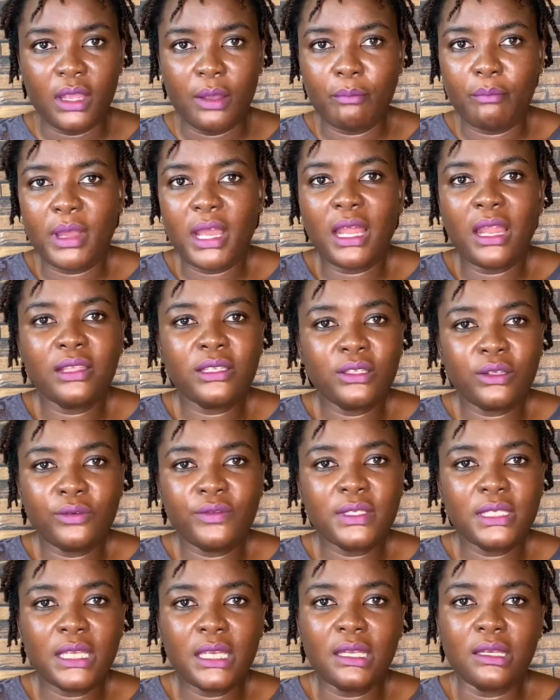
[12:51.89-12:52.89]
But as you've
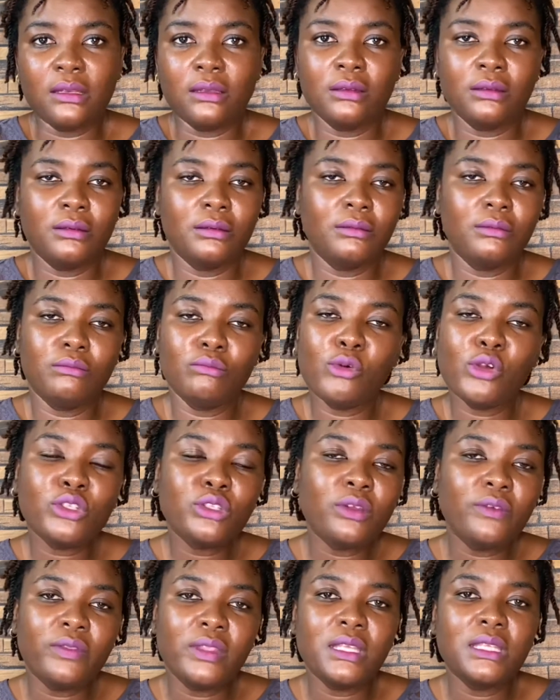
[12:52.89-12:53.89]
seen, most
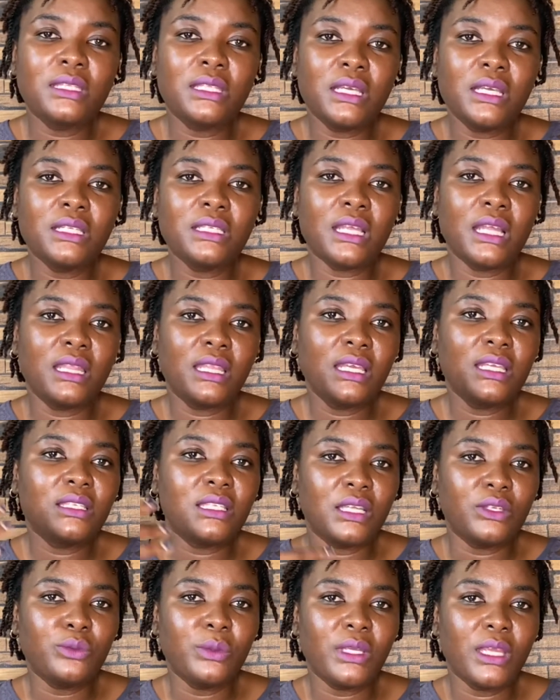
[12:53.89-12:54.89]
of these things are things
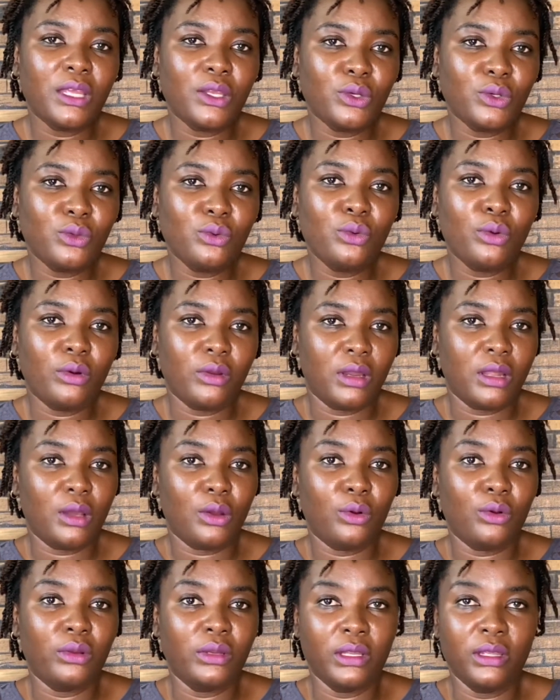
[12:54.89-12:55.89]
that we can do on our own.